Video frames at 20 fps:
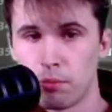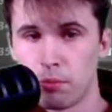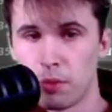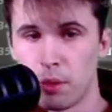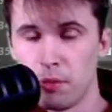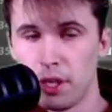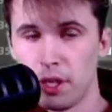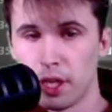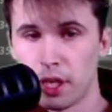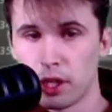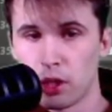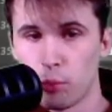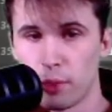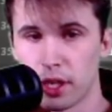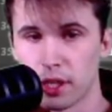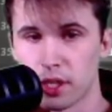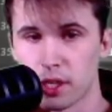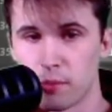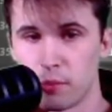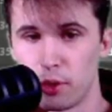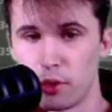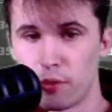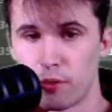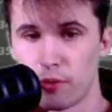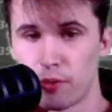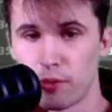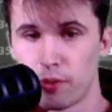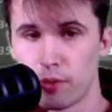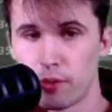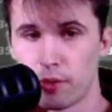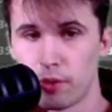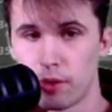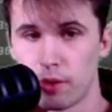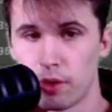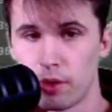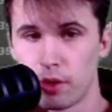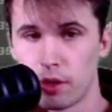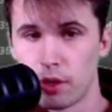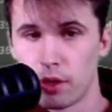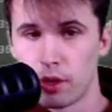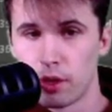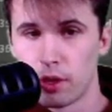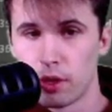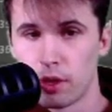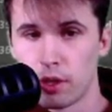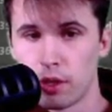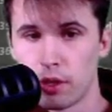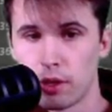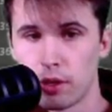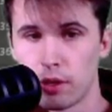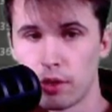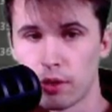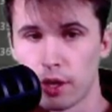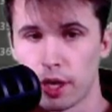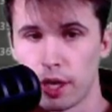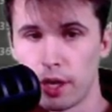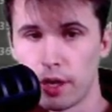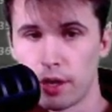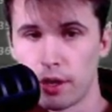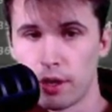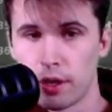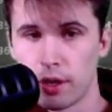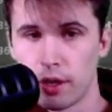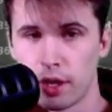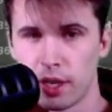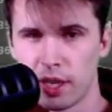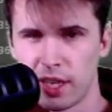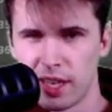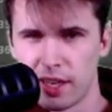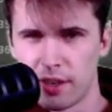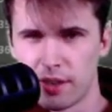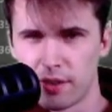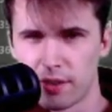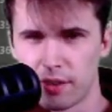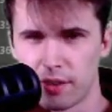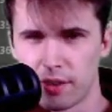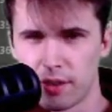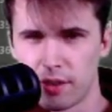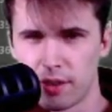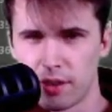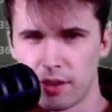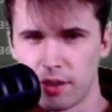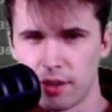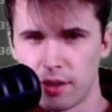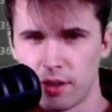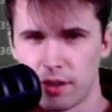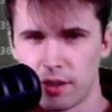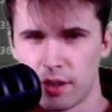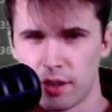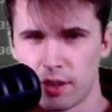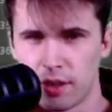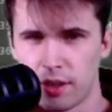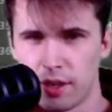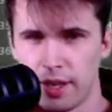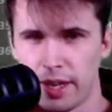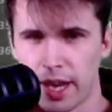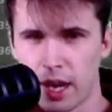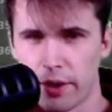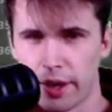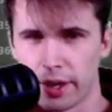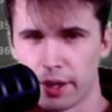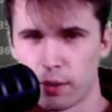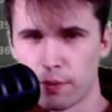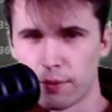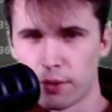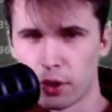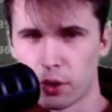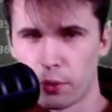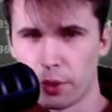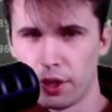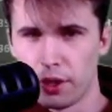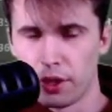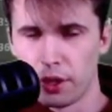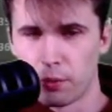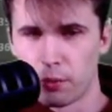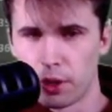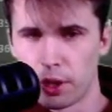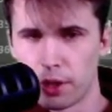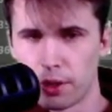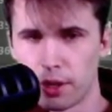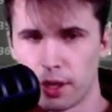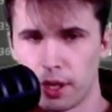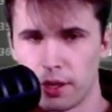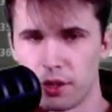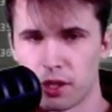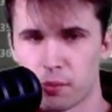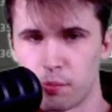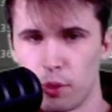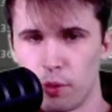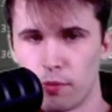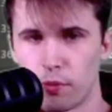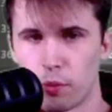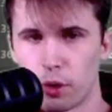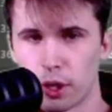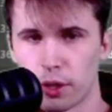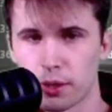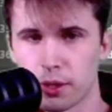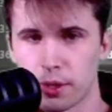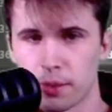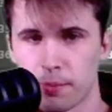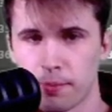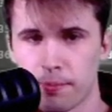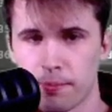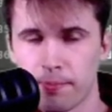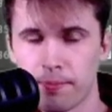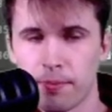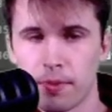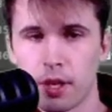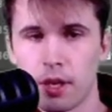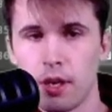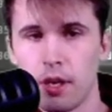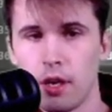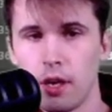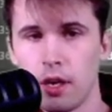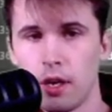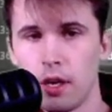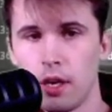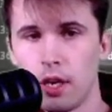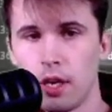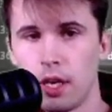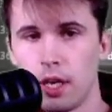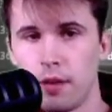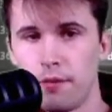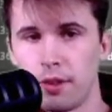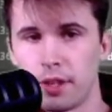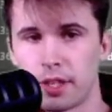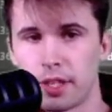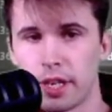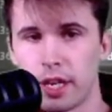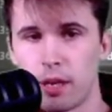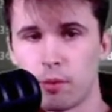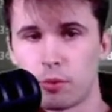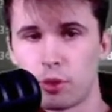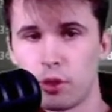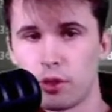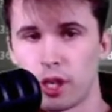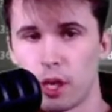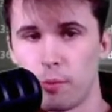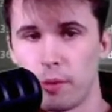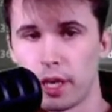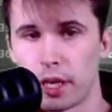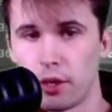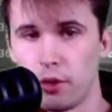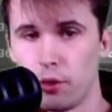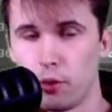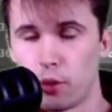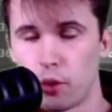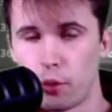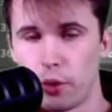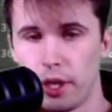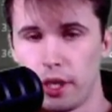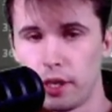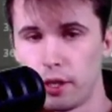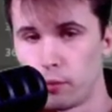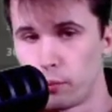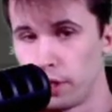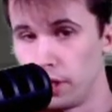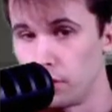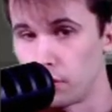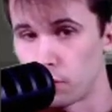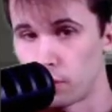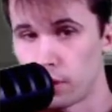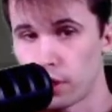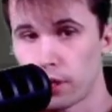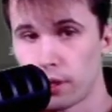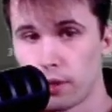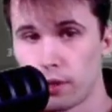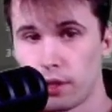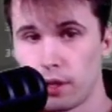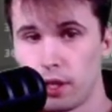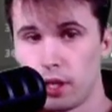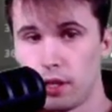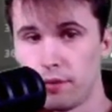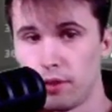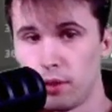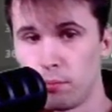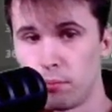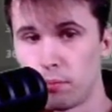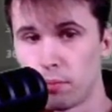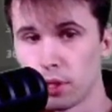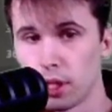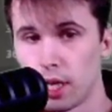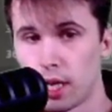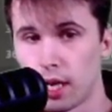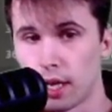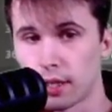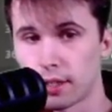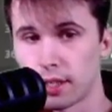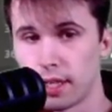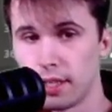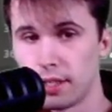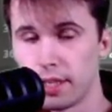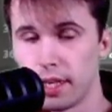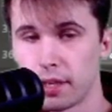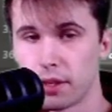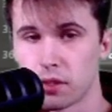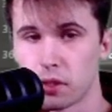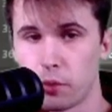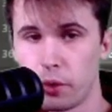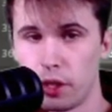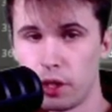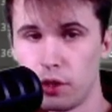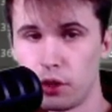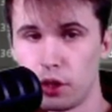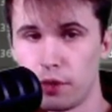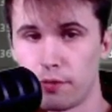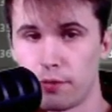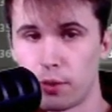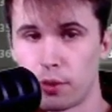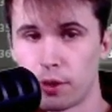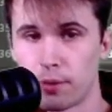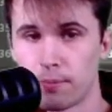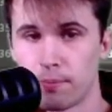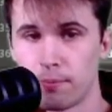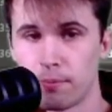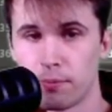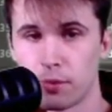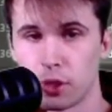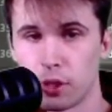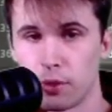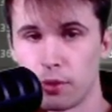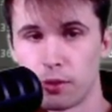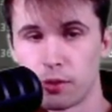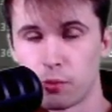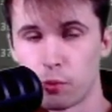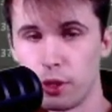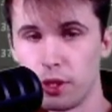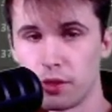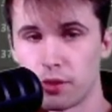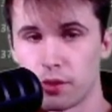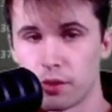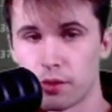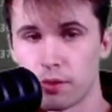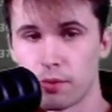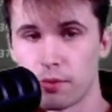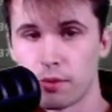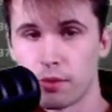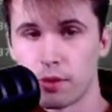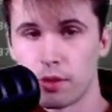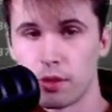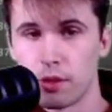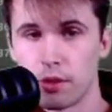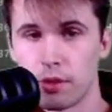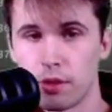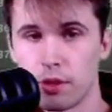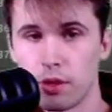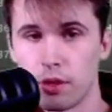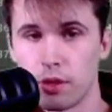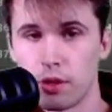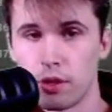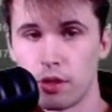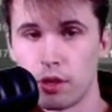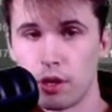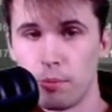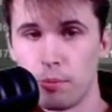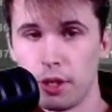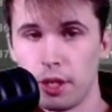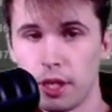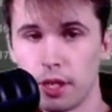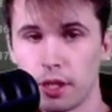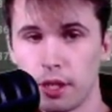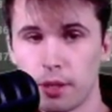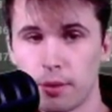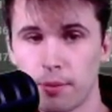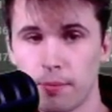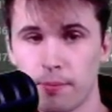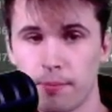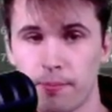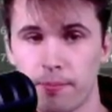Maybe not the best move. Okay. And now I go for queen d1, and this move works. If he captures, I make a new queen and win his rook. If he blocks, I take his queen on g4. So this wins immediately.